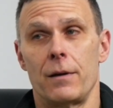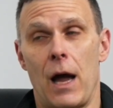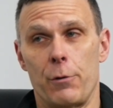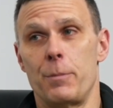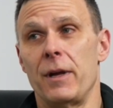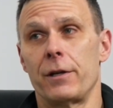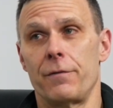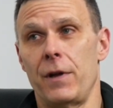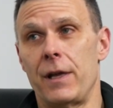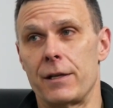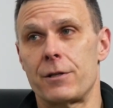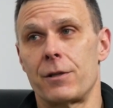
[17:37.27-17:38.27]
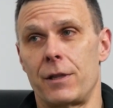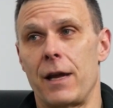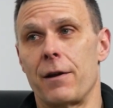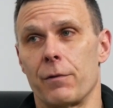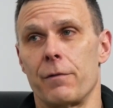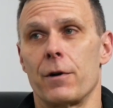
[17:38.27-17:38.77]
I would be convinced that they
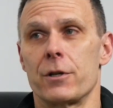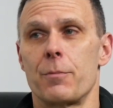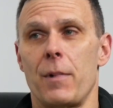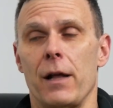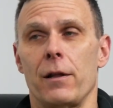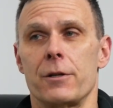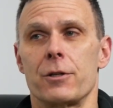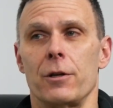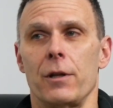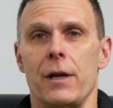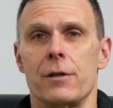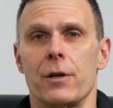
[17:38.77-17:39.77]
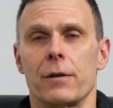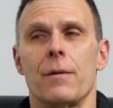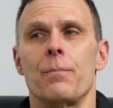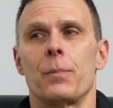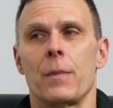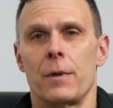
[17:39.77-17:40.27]
have reversed biological aging.
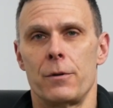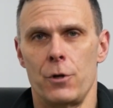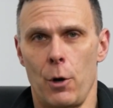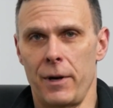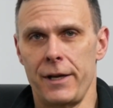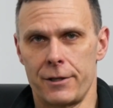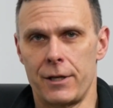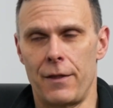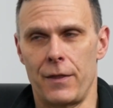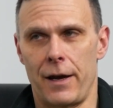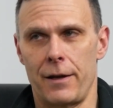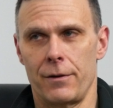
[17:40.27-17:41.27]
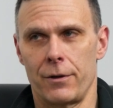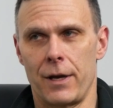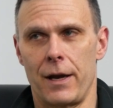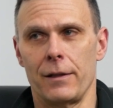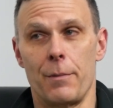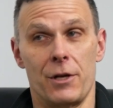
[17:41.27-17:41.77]
Nobody has done that,
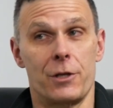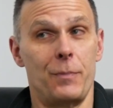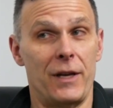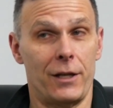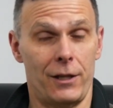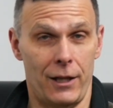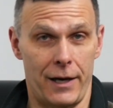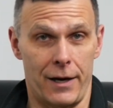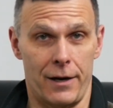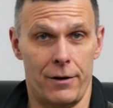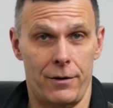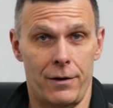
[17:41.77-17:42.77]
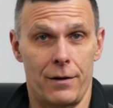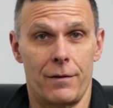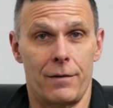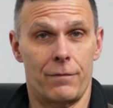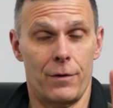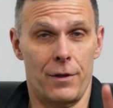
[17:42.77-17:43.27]
okay? Let me just be clear
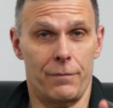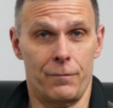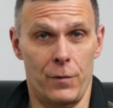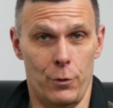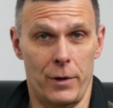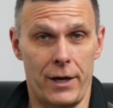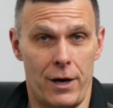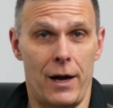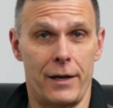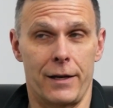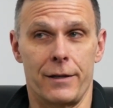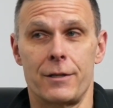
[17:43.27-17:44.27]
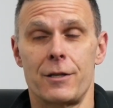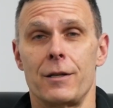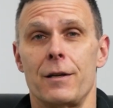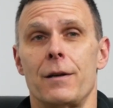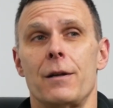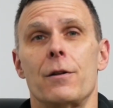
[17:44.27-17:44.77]
for the viewing audience.
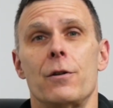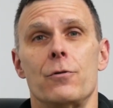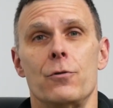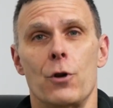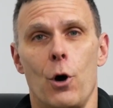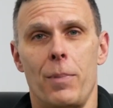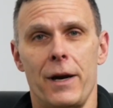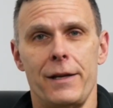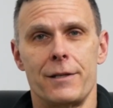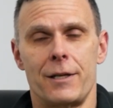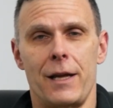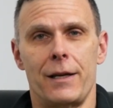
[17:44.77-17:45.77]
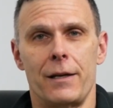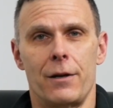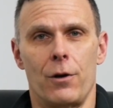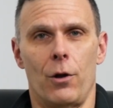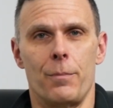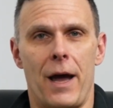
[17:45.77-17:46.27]
Nobody has taken
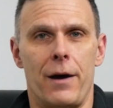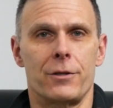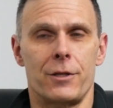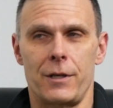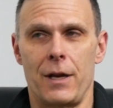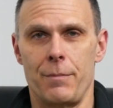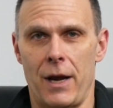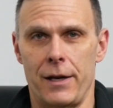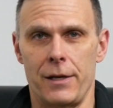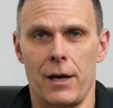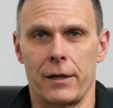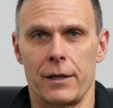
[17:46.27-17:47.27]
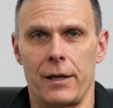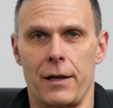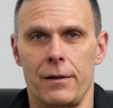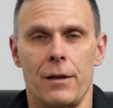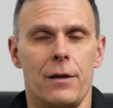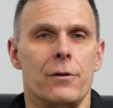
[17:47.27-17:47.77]
an old mouse and made it young
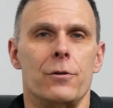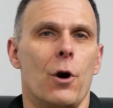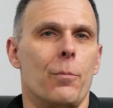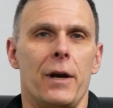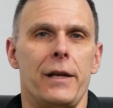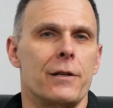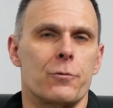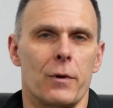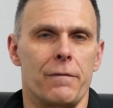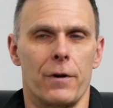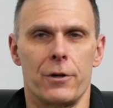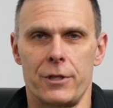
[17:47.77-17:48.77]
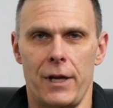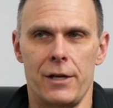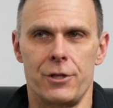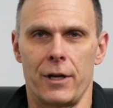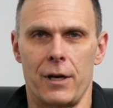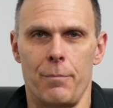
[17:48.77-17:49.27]
again. Nobody has reversed
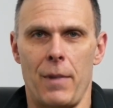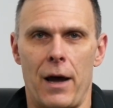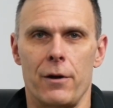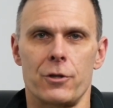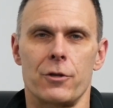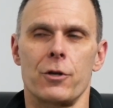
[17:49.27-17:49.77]
aging in a mouse.